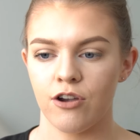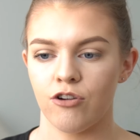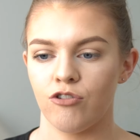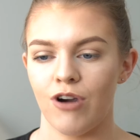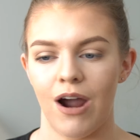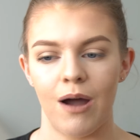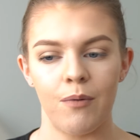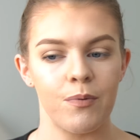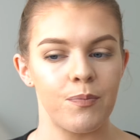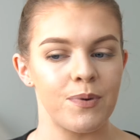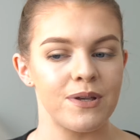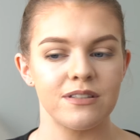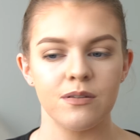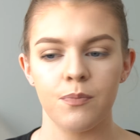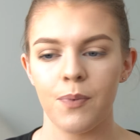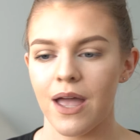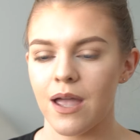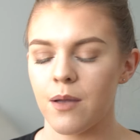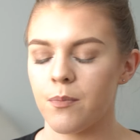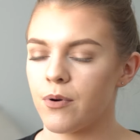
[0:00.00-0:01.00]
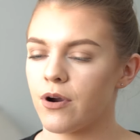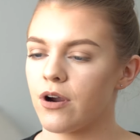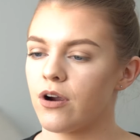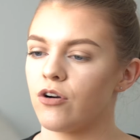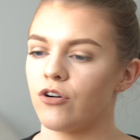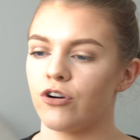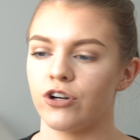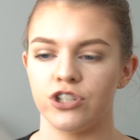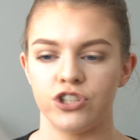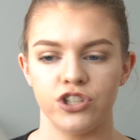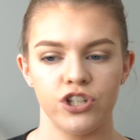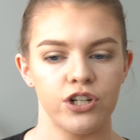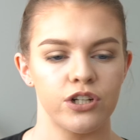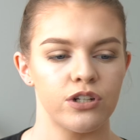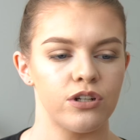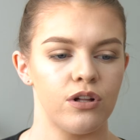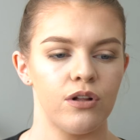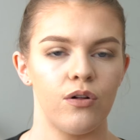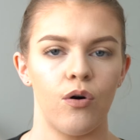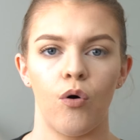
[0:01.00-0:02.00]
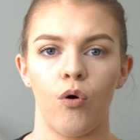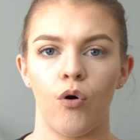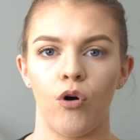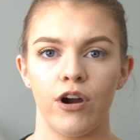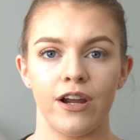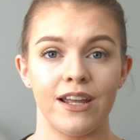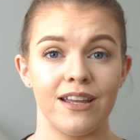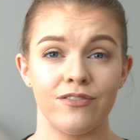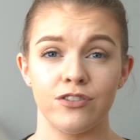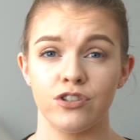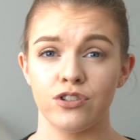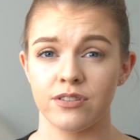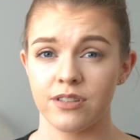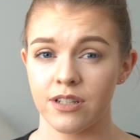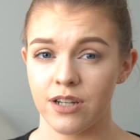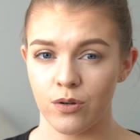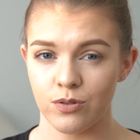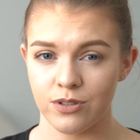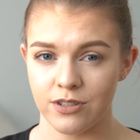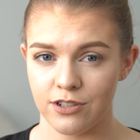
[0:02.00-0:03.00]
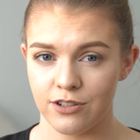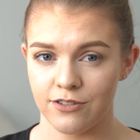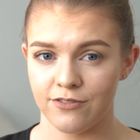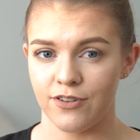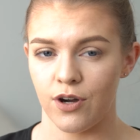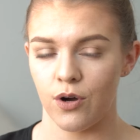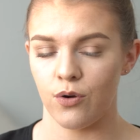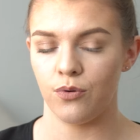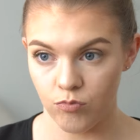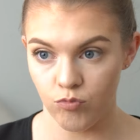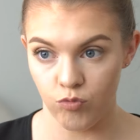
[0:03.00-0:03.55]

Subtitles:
grab a piece of paper or a journal or even just the notes in your phone.